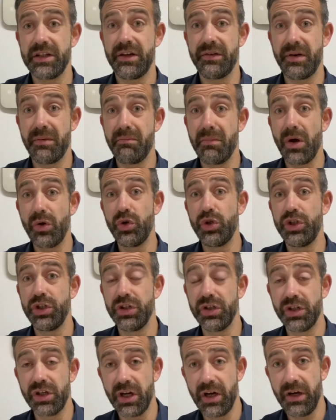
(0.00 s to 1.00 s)

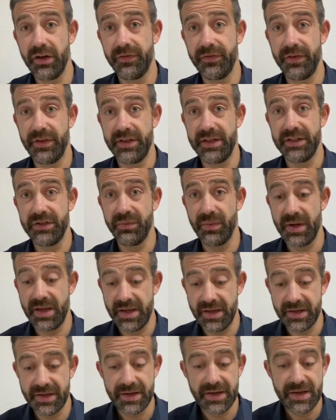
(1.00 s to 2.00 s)
emotion card for this
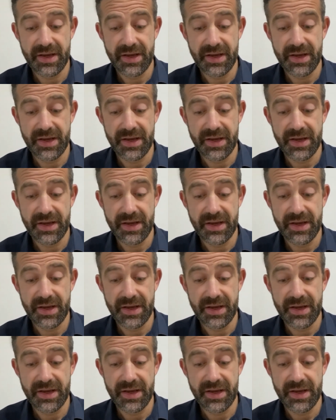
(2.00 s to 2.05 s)
week,